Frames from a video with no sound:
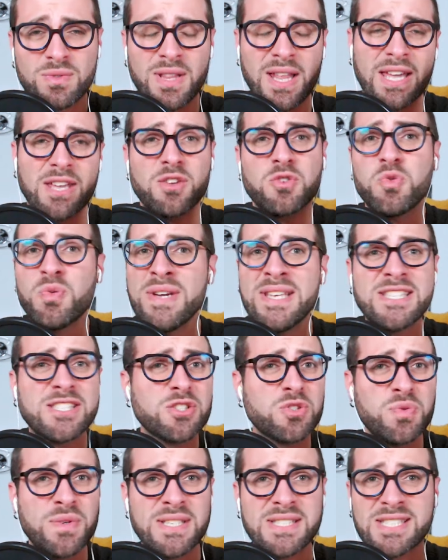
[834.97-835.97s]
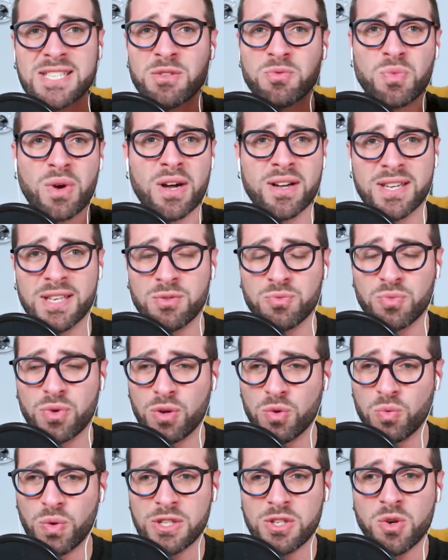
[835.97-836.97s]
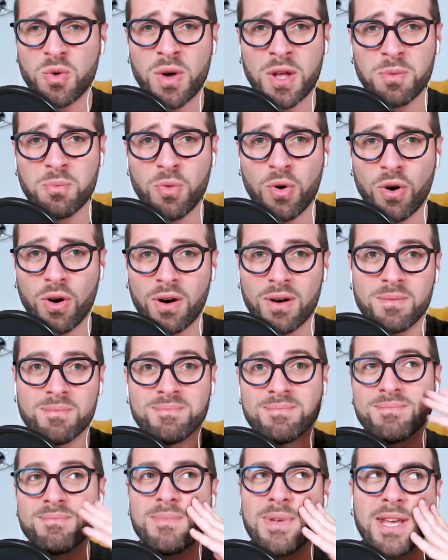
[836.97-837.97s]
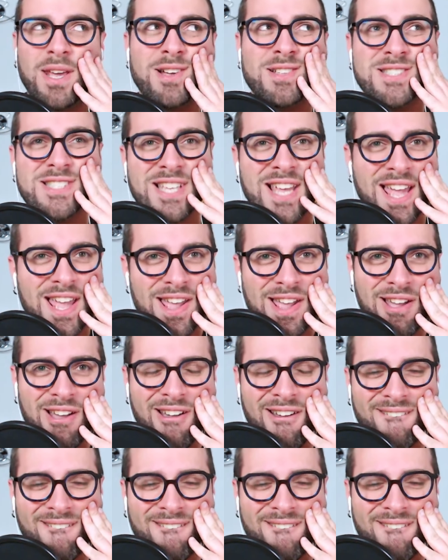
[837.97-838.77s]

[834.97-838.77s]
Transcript: Like queens, queens and rock and roll. What do you want more? Beyoncé?